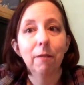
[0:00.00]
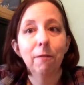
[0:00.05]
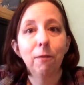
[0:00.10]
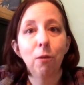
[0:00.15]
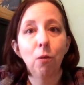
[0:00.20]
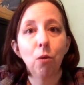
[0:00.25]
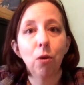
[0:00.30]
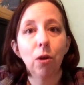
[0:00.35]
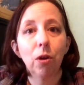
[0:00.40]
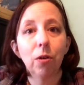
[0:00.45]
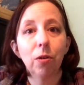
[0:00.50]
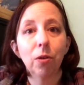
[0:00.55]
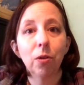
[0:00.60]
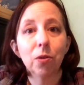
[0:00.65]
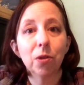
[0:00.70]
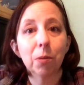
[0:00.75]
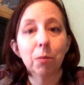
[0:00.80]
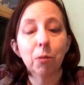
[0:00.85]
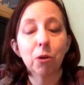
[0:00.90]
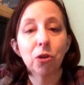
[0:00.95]
for
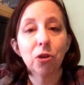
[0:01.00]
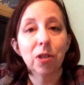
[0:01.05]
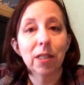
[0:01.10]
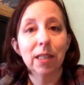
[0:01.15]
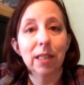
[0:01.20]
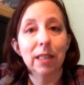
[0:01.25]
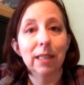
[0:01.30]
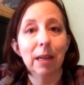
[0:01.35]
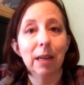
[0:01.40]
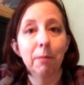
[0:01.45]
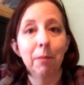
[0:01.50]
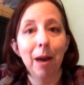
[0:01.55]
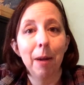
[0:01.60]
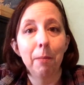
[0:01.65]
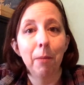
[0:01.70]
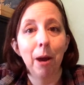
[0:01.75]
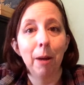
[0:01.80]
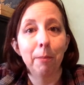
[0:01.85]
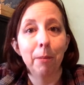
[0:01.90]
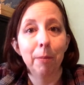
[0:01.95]
those emergencies that
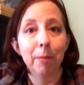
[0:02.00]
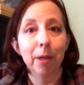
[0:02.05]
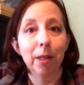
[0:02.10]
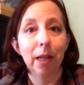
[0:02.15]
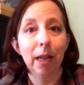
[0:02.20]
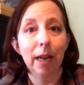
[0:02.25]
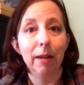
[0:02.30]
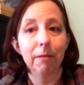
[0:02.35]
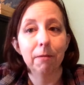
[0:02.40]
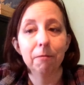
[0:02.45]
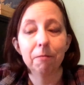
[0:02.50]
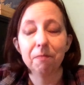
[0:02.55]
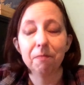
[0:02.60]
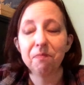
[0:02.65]
might pop up in life.